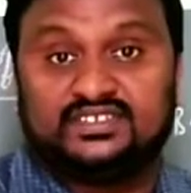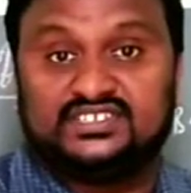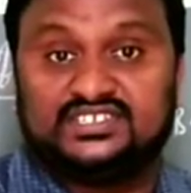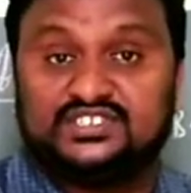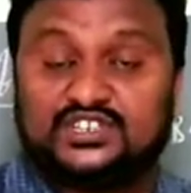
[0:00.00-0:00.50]

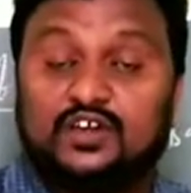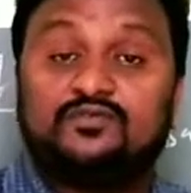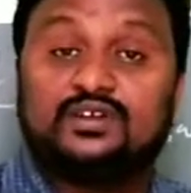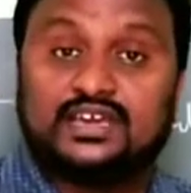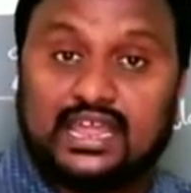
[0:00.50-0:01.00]

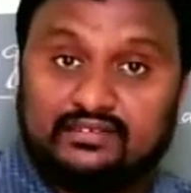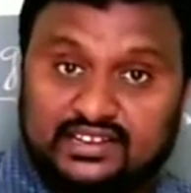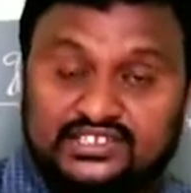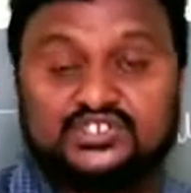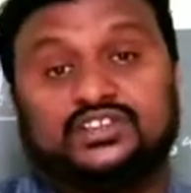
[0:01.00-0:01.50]

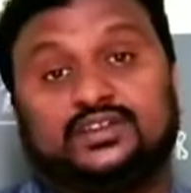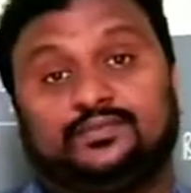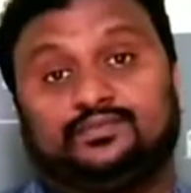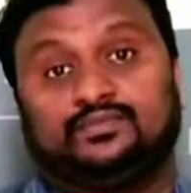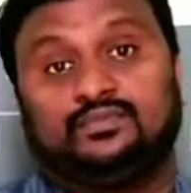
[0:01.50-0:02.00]

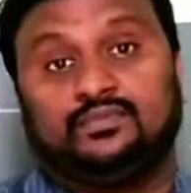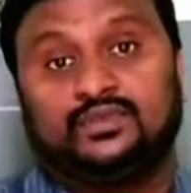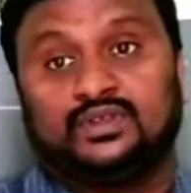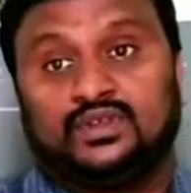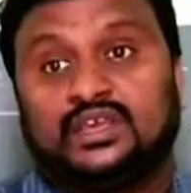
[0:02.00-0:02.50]
Children.
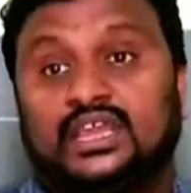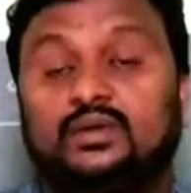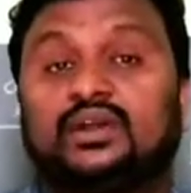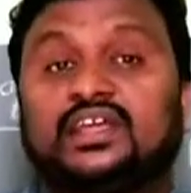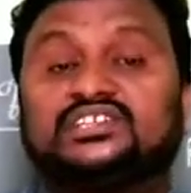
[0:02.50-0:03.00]
In
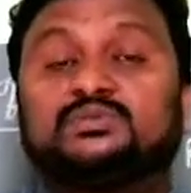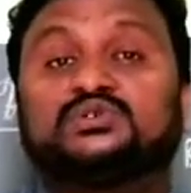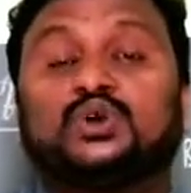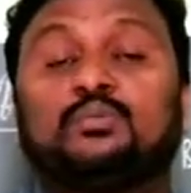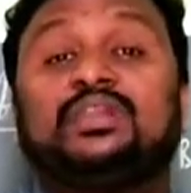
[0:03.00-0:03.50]
your textbook,
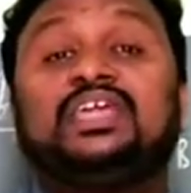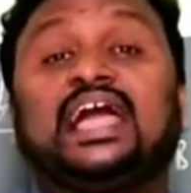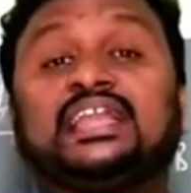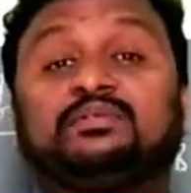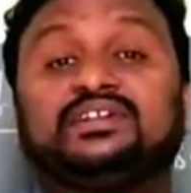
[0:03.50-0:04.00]
so many
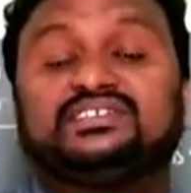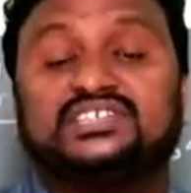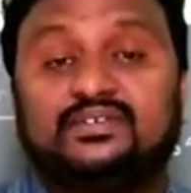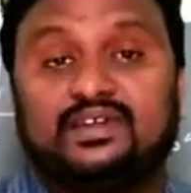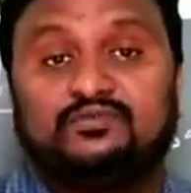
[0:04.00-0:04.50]
activities
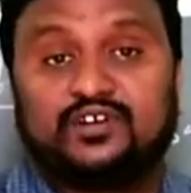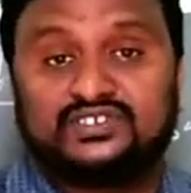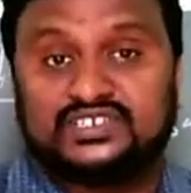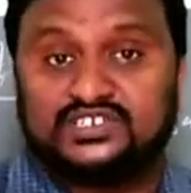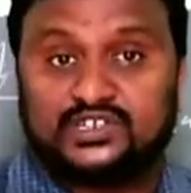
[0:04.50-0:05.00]
given for
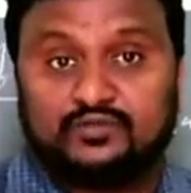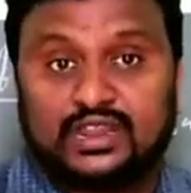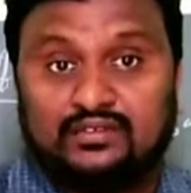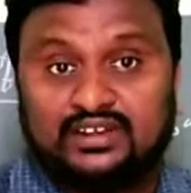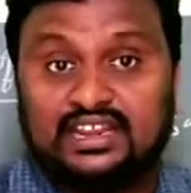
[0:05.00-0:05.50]
center of
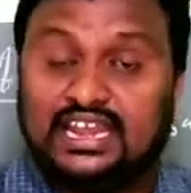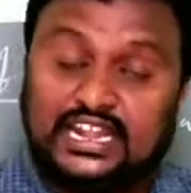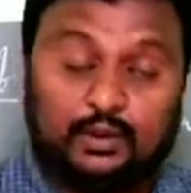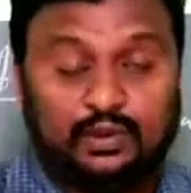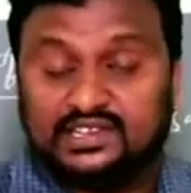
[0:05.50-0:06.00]
gravity.
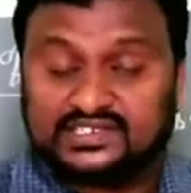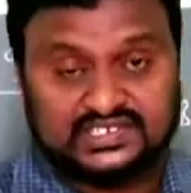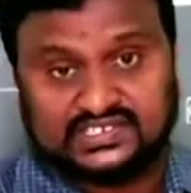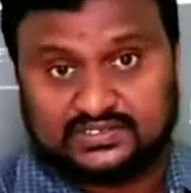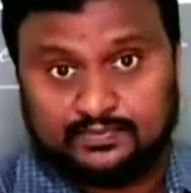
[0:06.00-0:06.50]
Later we
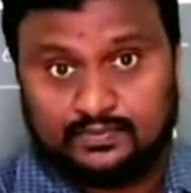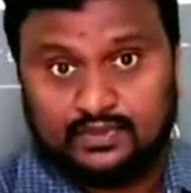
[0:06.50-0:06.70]
discuss.